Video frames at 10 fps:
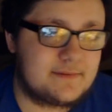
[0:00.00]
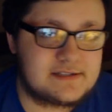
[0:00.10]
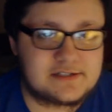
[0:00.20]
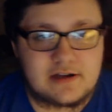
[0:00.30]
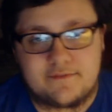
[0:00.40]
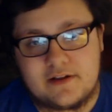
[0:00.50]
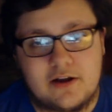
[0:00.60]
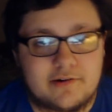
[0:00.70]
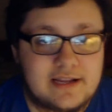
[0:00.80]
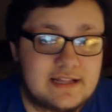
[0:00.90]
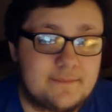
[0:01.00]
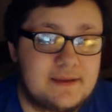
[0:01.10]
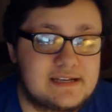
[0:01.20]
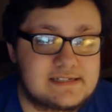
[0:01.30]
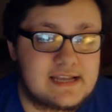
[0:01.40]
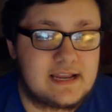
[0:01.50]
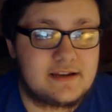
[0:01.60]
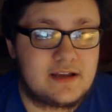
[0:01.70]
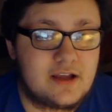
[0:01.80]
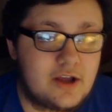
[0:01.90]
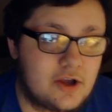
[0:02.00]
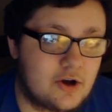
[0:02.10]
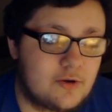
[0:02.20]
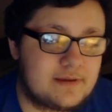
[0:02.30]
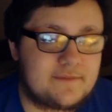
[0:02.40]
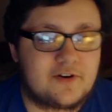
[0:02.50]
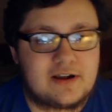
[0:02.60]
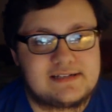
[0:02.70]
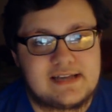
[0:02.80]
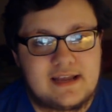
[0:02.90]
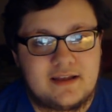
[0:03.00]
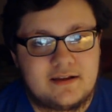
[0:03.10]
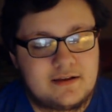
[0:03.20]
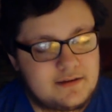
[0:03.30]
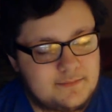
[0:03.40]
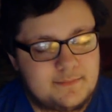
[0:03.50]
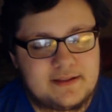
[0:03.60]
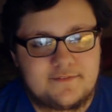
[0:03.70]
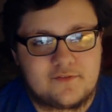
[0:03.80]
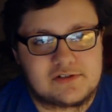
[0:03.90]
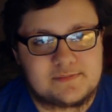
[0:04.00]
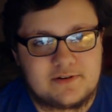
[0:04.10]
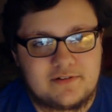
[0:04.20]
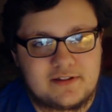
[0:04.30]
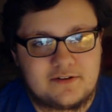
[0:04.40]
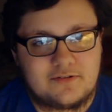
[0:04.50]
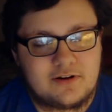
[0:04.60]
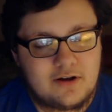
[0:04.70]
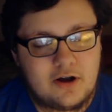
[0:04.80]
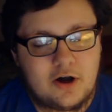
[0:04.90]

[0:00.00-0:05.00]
the like button, subscribe if not already. And that being said, hope you have a great day. May the Force be with you